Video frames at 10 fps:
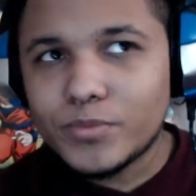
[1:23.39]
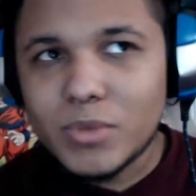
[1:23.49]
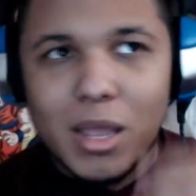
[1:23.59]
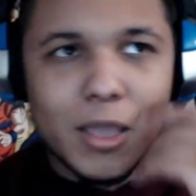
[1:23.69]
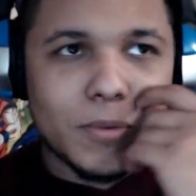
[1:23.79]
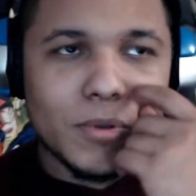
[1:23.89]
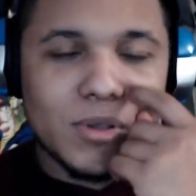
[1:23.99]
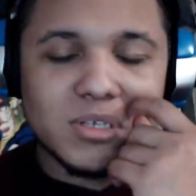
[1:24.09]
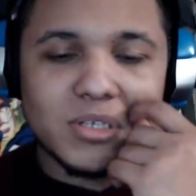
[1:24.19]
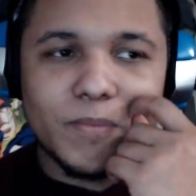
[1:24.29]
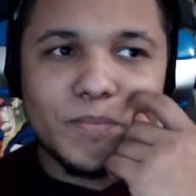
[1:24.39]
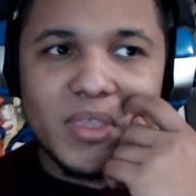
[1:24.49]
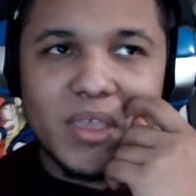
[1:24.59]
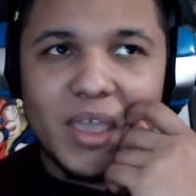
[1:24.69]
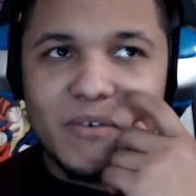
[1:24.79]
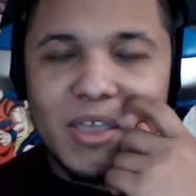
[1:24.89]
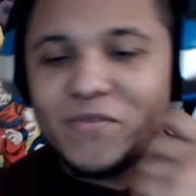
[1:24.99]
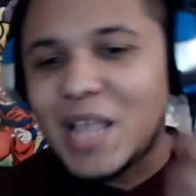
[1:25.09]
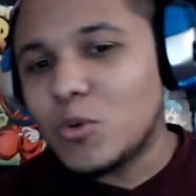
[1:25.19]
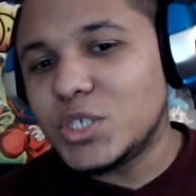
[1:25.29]
Like, because if
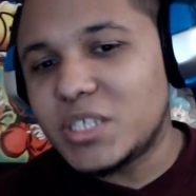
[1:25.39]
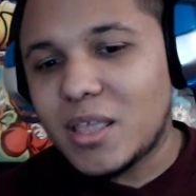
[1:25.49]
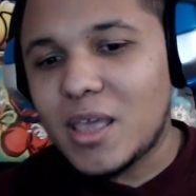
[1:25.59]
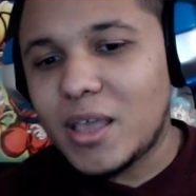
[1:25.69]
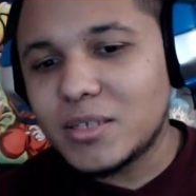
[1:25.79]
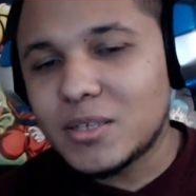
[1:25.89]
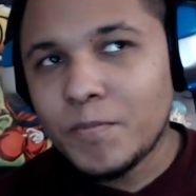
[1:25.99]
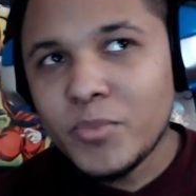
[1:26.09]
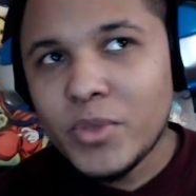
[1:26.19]
that was the case,